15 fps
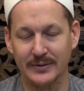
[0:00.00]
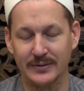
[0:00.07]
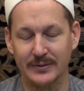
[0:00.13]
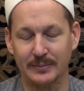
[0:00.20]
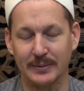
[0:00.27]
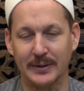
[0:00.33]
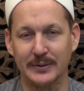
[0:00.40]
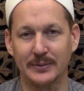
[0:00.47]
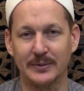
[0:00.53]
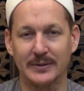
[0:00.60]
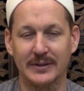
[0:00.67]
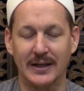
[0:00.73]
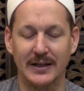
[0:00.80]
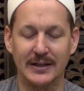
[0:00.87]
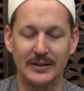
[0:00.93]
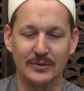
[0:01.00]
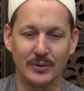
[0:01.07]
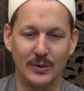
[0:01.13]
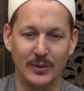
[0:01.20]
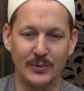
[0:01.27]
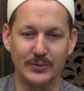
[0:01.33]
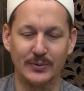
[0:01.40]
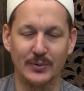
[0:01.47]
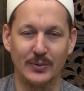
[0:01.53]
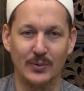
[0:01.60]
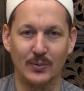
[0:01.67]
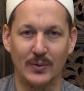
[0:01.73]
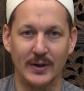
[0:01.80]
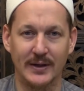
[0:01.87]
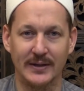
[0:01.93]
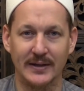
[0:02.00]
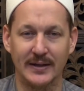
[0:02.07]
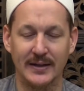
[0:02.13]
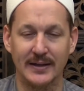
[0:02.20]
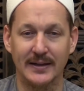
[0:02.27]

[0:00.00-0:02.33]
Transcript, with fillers: Subhanahu wa ta'ala. He's also the one